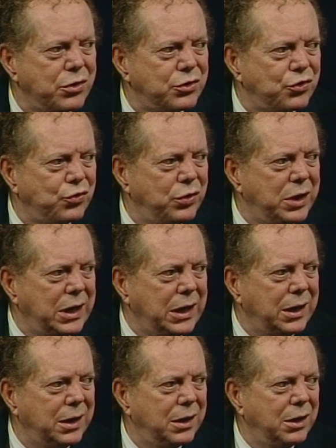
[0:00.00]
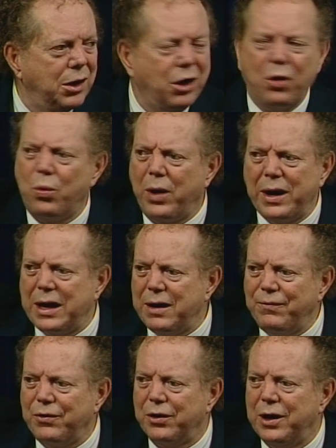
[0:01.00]
or a tree or
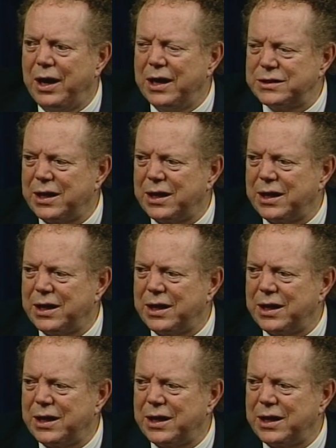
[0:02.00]
whatever.